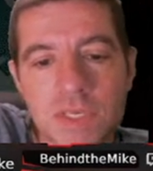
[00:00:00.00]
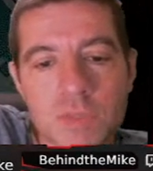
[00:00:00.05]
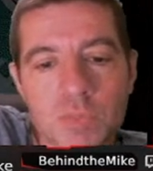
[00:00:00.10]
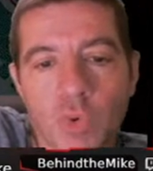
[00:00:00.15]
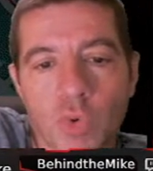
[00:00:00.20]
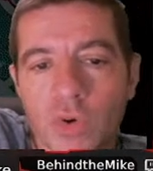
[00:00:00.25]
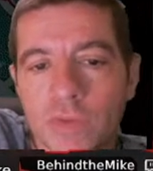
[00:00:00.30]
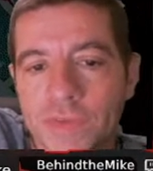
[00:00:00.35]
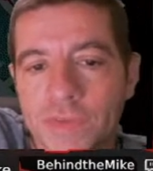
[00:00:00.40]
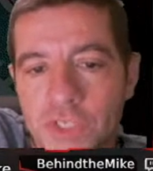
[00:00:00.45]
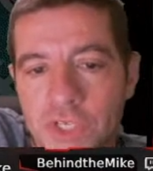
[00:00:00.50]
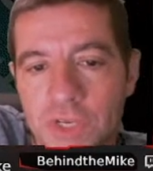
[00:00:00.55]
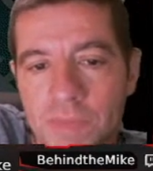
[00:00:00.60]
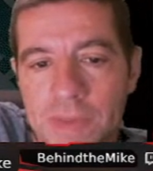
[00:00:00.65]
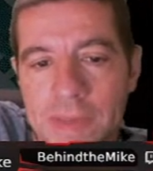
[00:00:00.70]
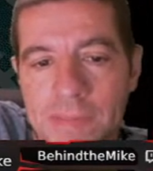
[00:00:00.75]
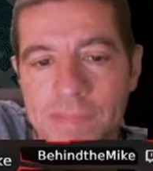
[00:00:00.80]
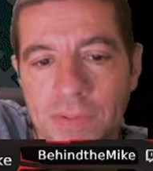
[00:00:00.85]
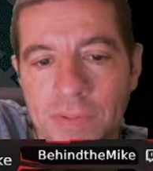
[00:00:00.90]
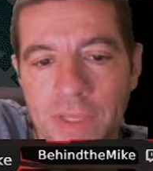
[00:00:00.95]
more of a
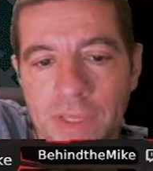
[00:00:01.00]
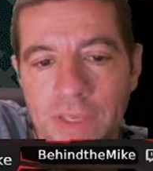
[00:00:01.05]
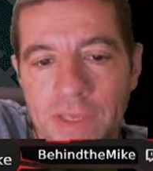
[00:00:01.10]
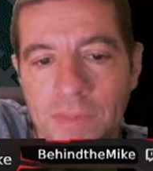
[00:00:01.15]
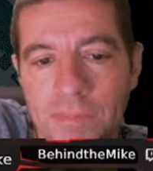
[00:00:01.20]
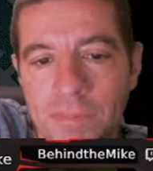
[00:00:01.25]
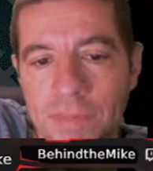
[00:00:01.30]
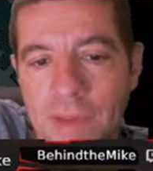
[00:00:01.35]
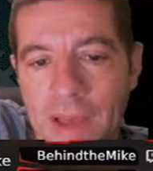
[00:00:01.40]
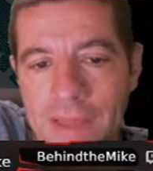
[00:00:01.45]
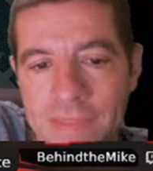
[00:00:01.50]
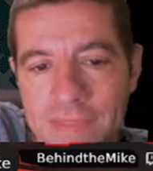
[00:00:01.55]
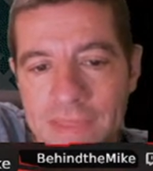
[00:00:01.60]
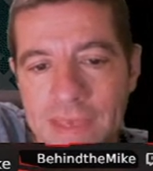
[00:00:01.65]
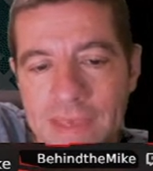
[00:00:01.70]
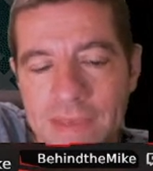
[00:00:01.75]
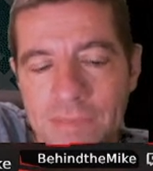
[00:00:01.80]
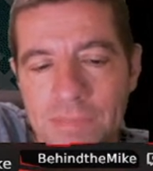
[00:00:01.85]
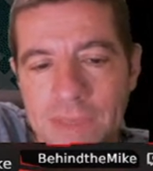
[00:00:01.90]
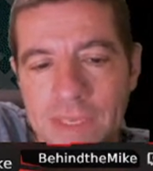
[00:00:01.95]
GP play, I
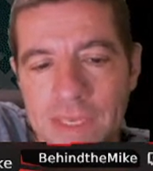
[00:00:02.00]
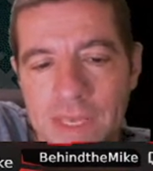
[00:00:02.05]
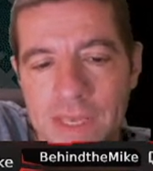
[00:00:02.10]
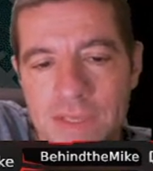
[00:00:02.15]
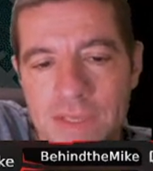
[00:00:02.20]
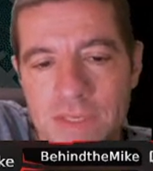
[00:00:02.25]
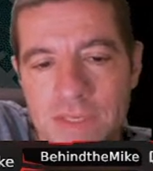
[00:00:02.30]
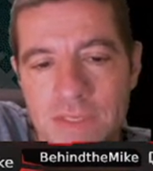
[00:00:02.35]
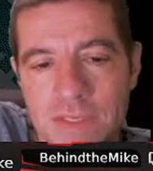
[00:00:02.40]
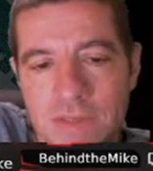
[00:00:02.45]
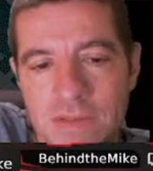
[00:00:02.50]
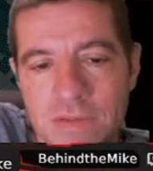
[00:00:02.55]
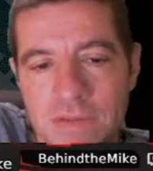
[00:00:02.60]
think, because,